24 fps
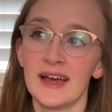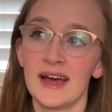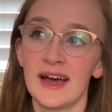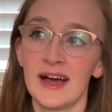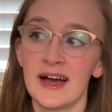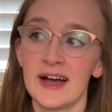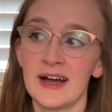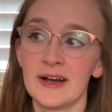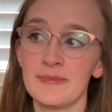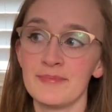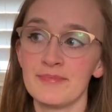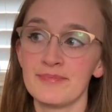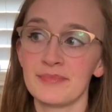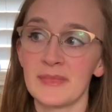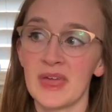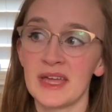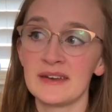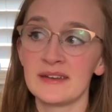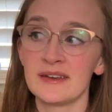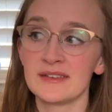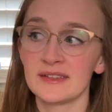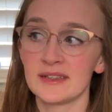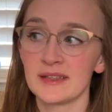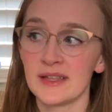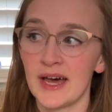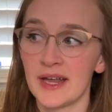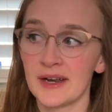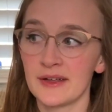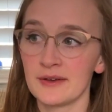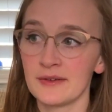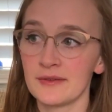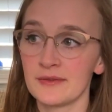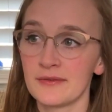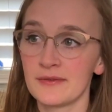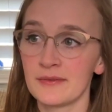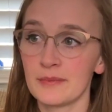and does a lot
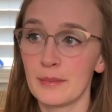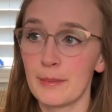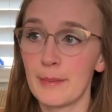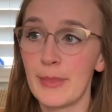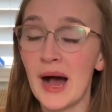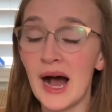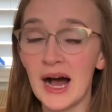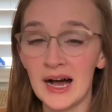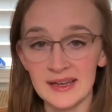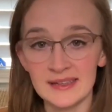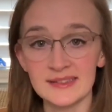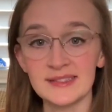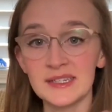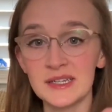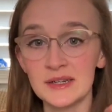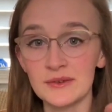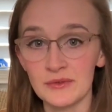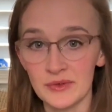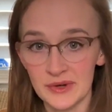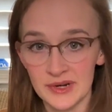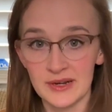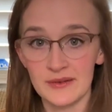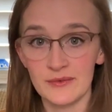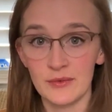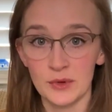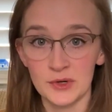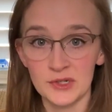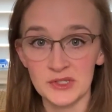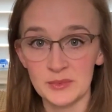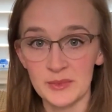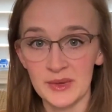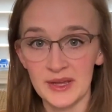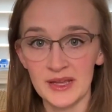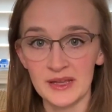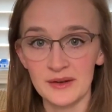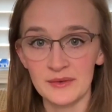of positive
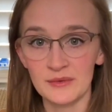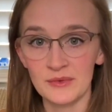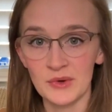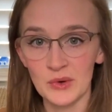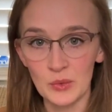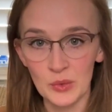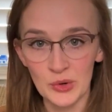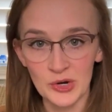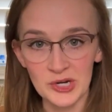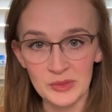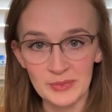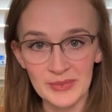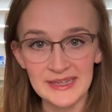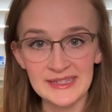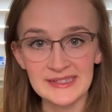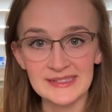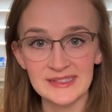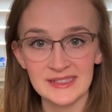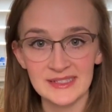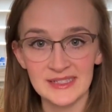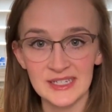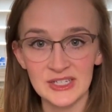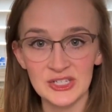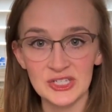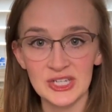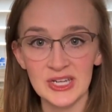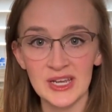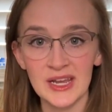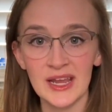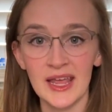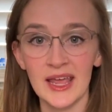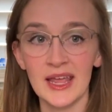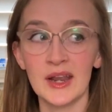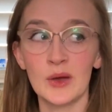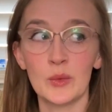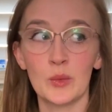reinforcement, reward-based
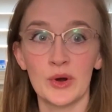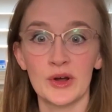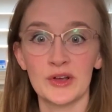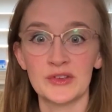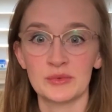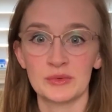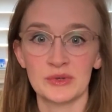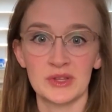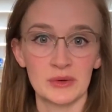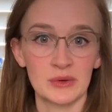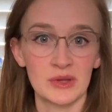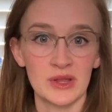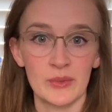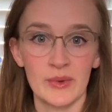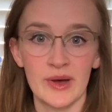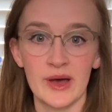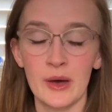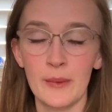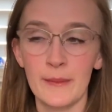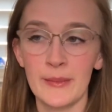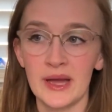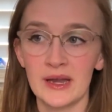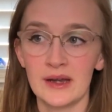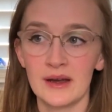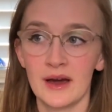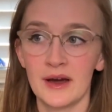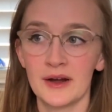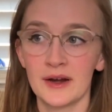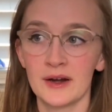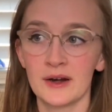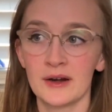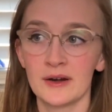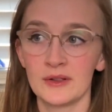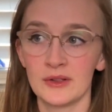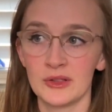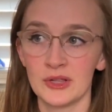teaching, and it works really, really well. My
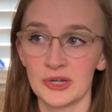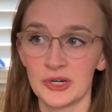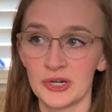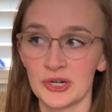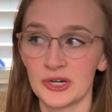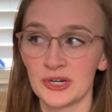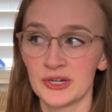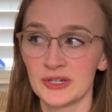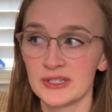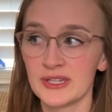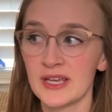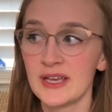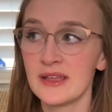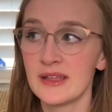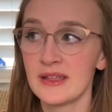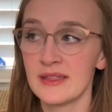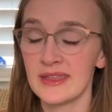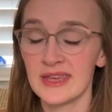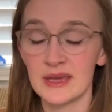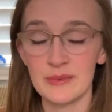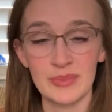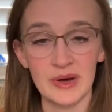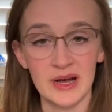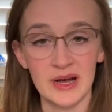daughter learned the